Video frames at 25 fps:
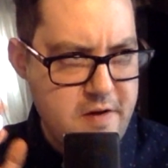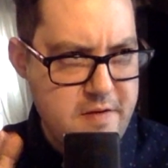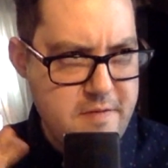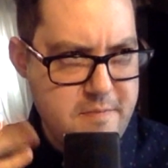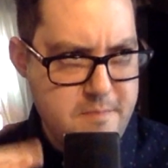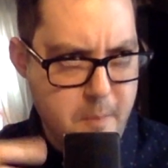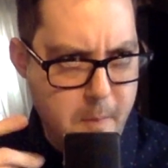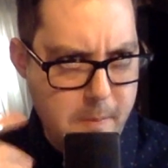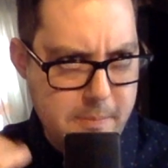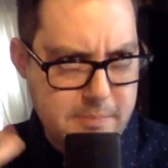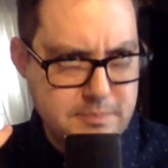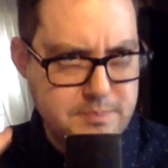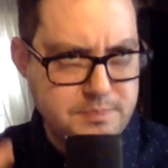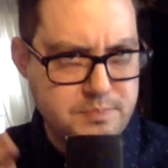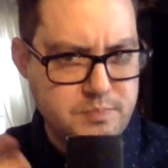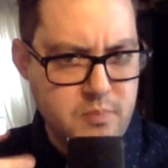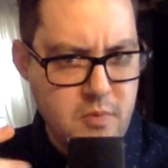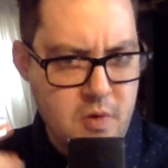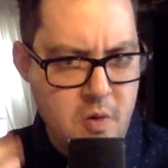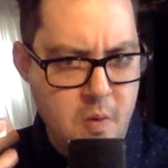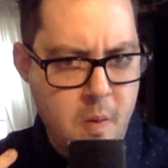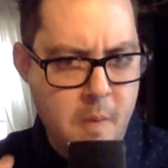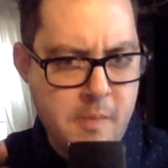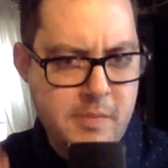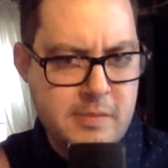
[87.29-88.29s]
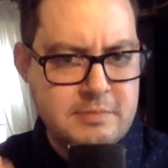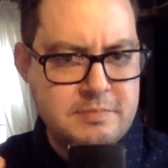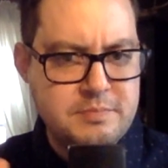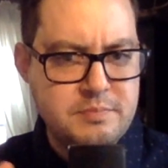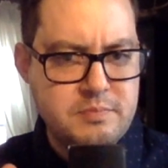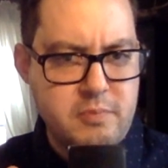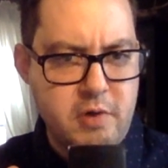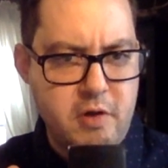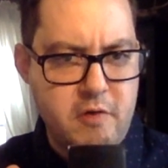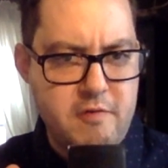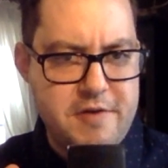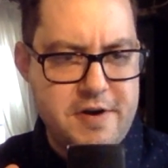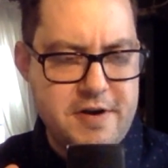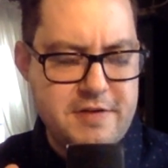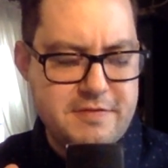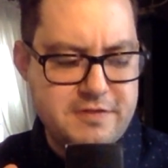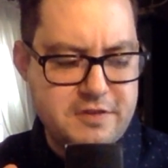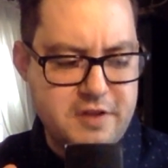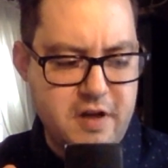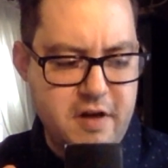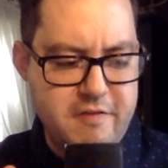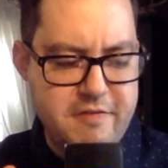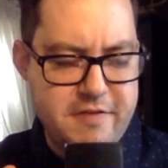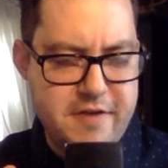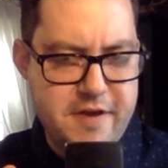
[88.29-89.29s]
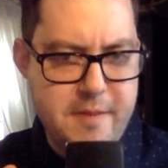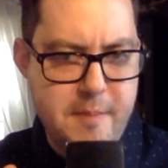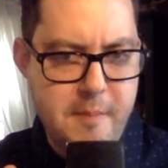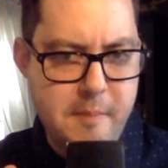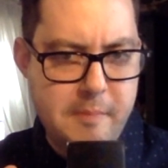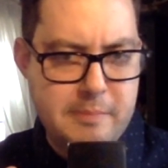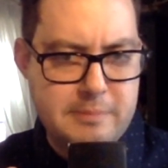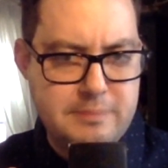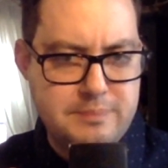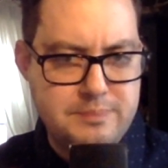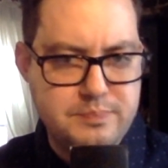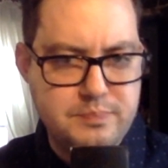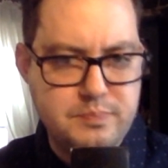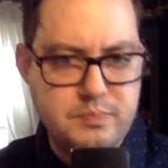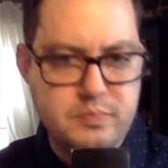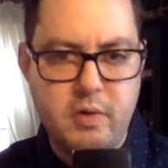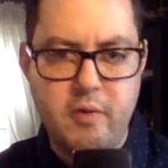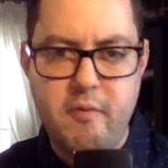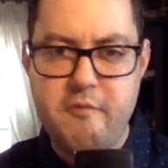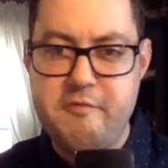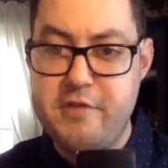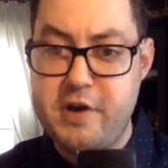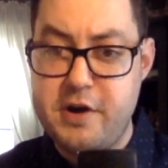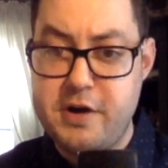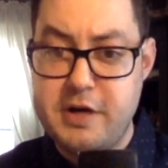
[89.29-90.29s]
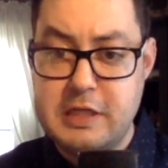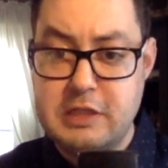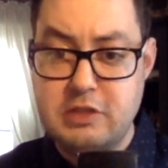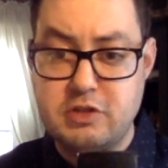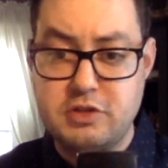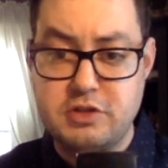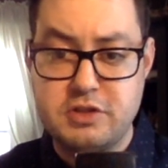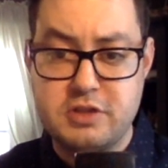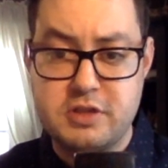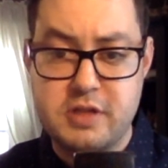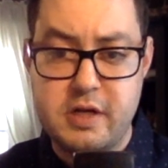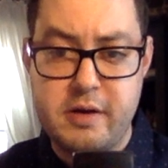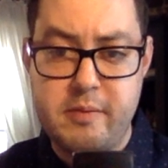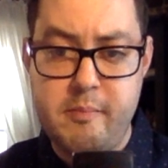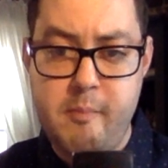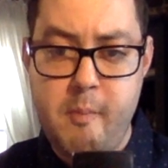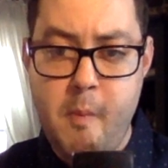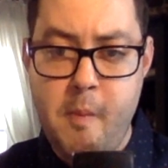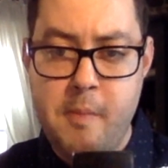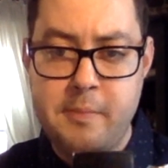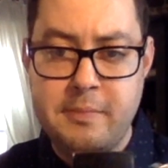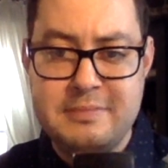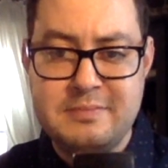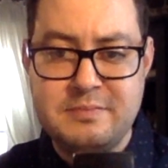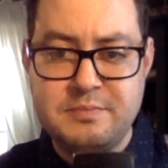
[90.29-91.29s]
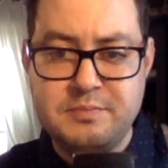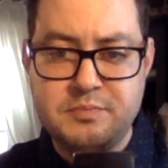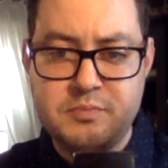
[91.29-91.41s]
Very, very fluffy. Very interesting.